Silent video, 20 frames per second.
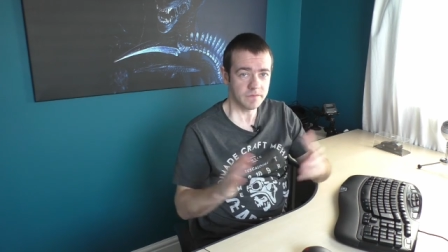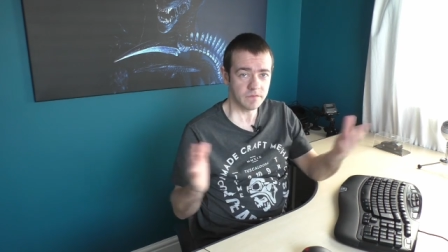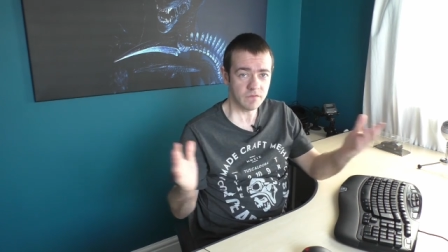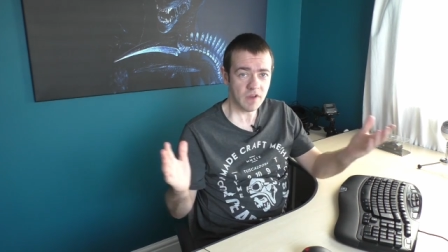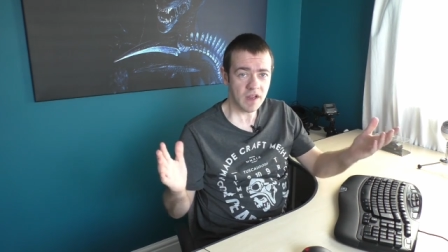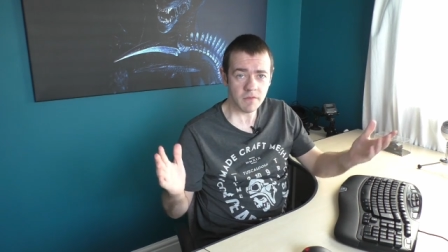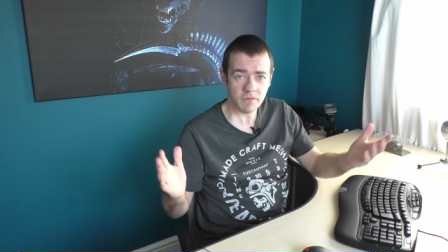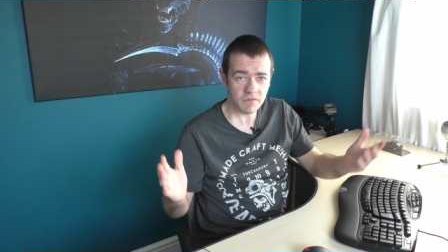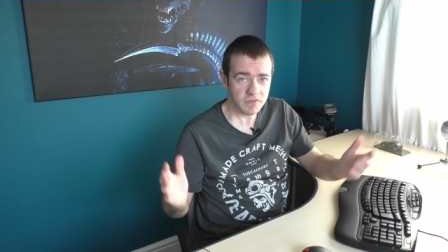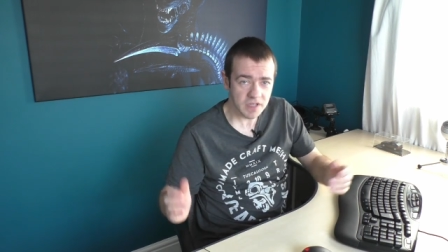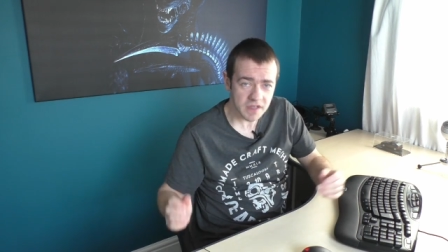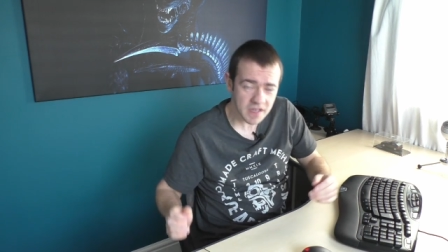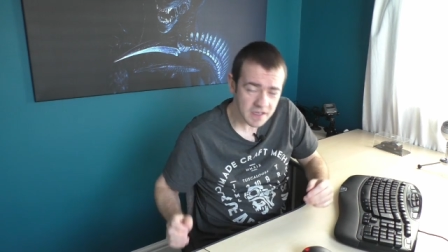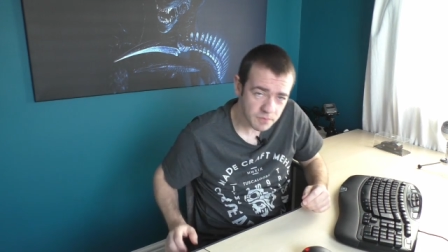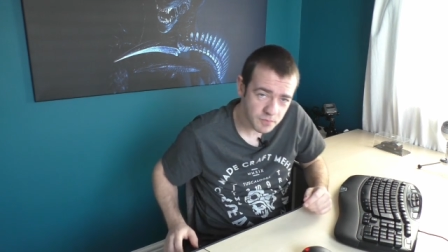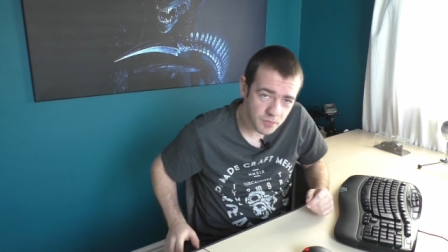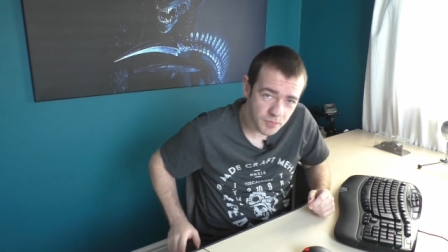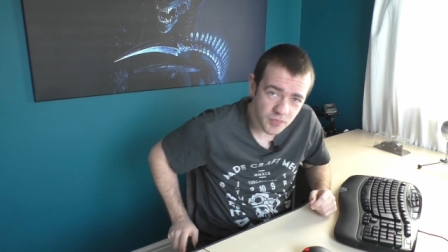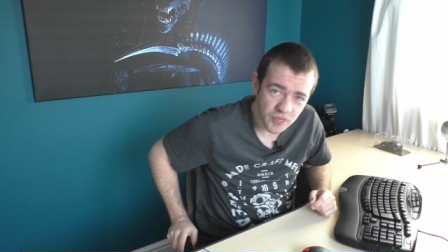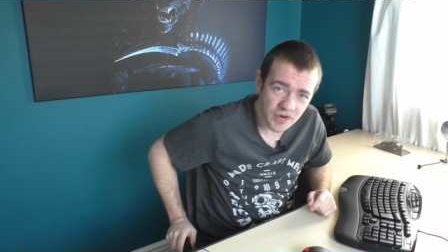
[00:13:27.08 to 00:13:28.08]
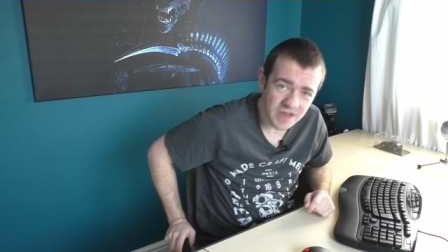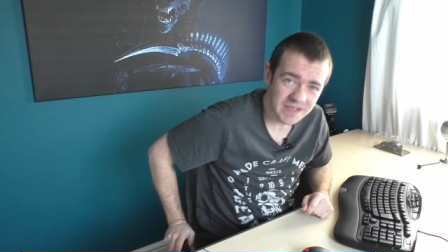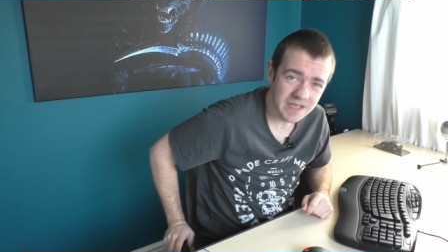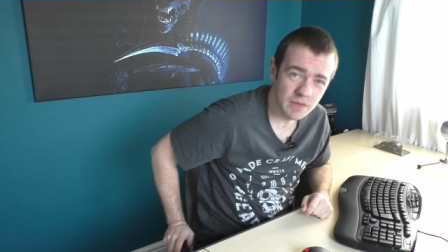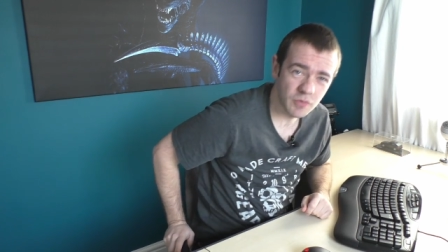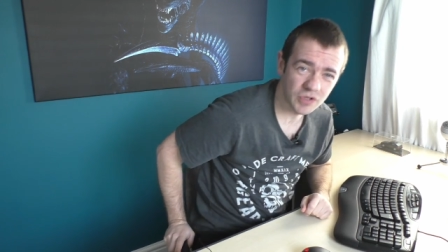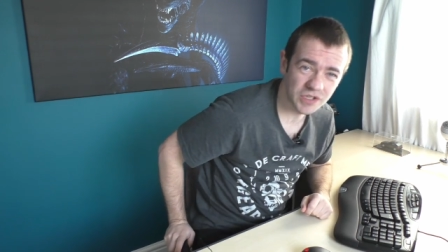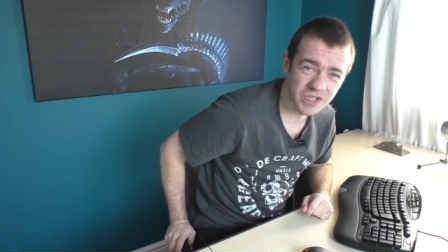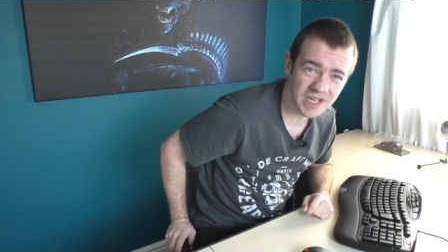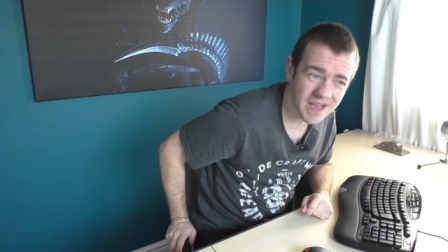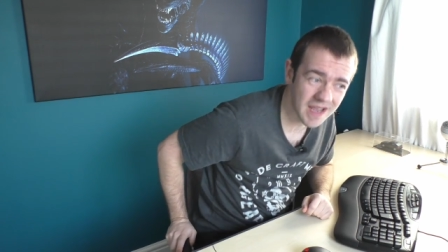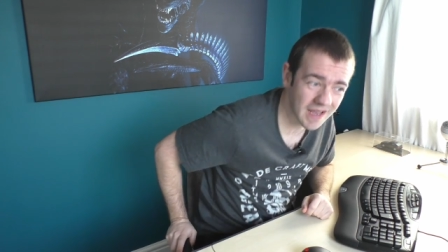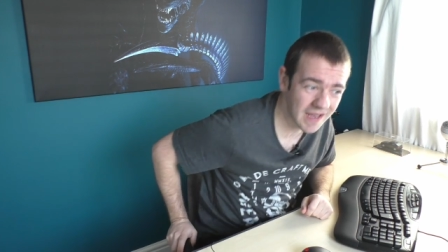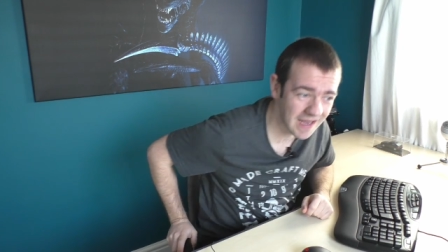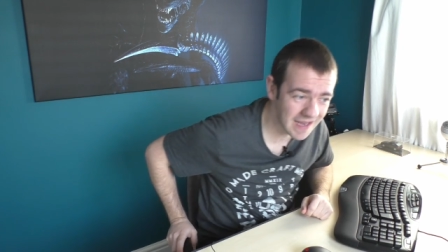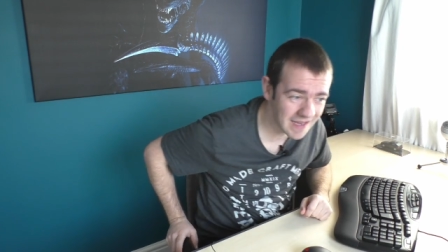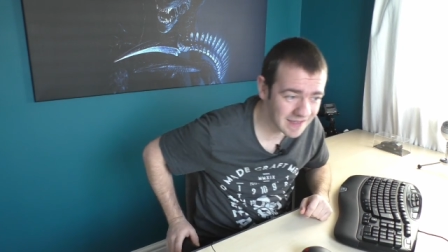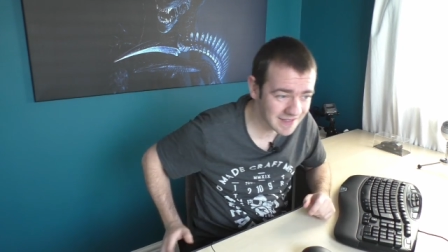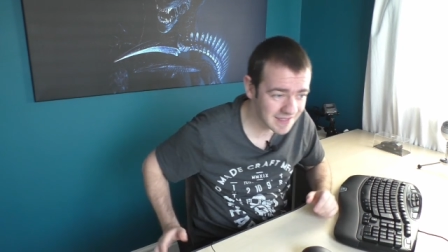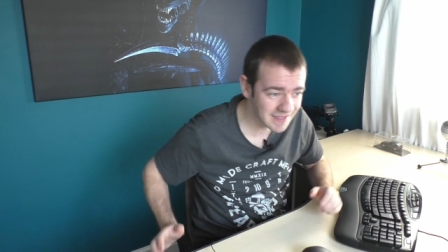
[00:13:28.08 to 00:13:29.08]
Right, so that's pretty much it.
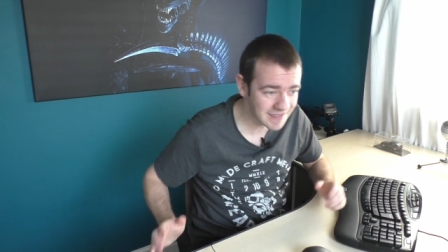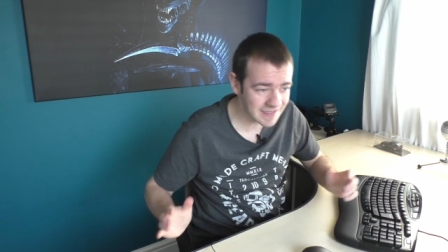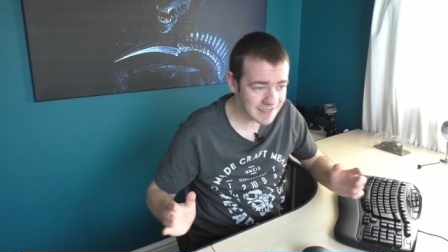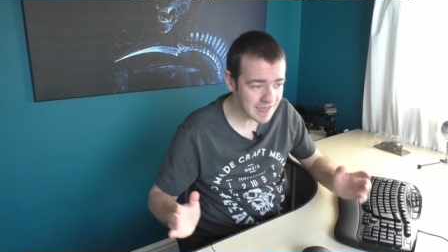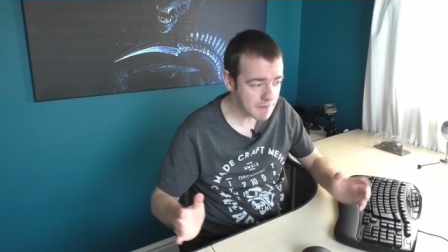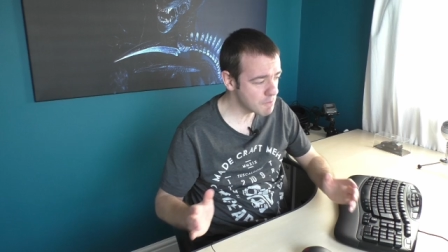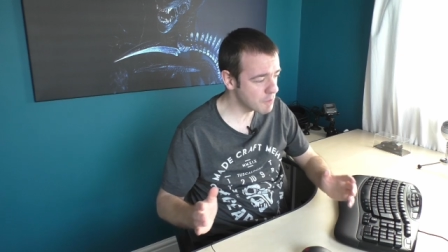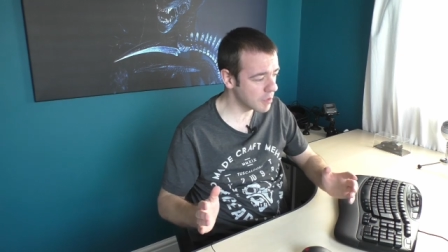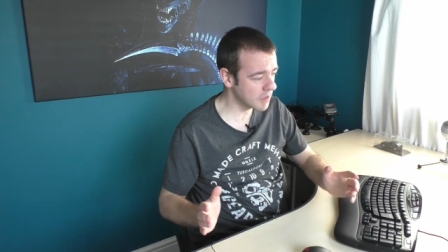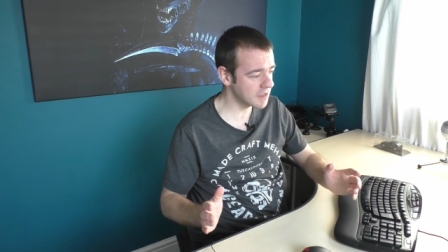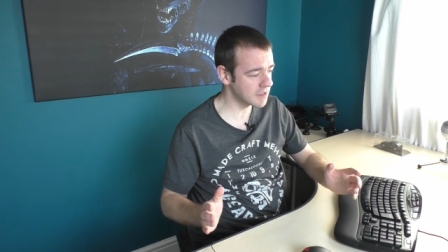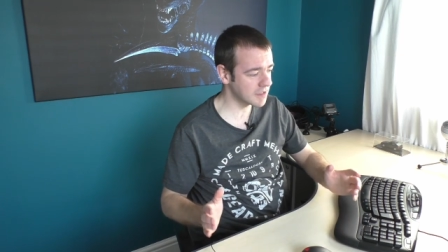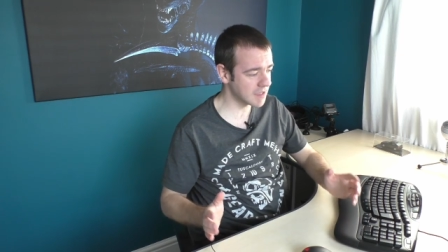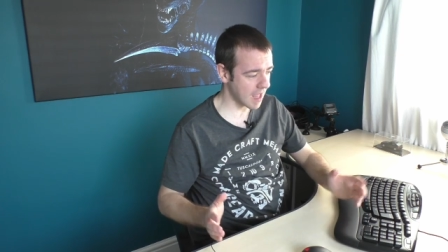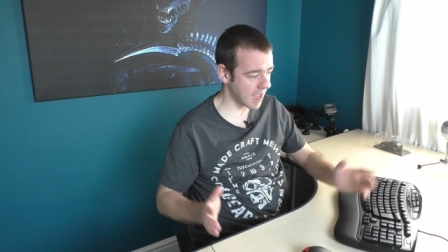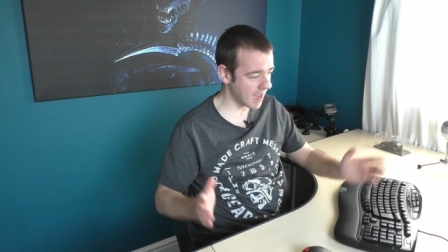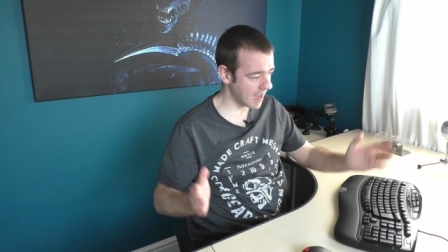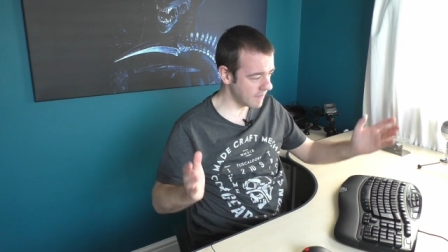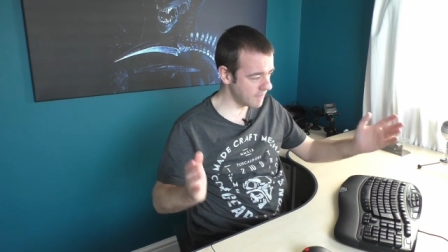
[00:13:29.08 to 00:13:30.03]
It's as simple as that.